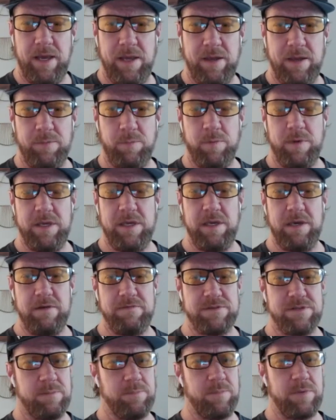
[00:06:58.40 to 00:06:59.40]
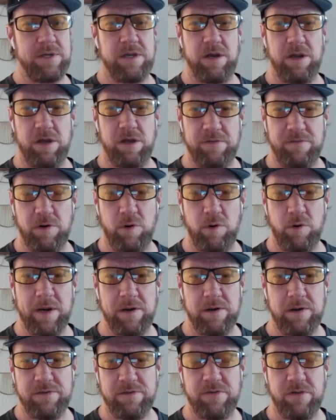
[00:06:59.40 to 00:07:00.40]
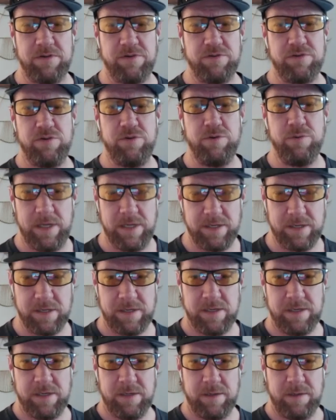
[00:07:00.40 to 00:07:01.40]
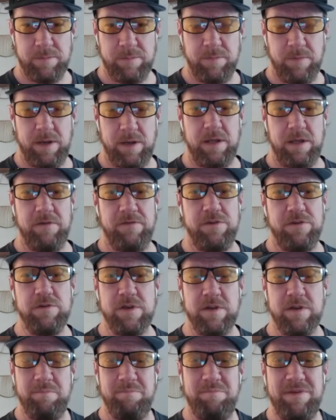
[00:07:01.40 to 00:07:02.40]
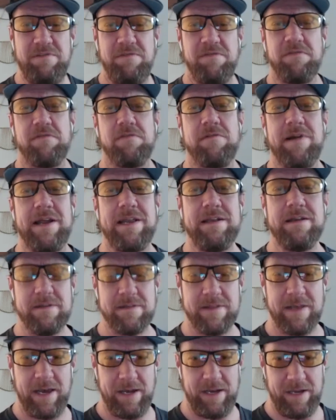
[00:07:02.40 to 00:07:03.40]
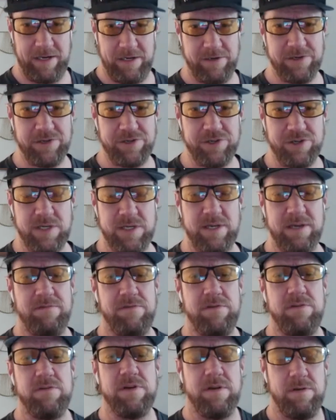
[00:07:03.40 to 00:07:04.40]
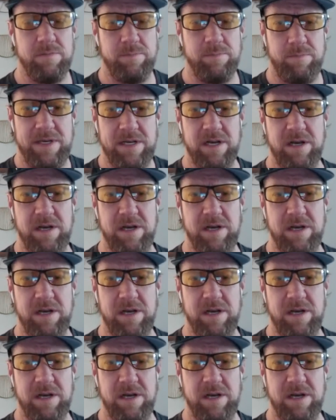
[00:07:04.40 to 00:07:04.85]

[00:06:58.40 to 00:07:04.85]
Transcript: And we have simply cut off our awareness to it. But if you can befriend that energy, if you can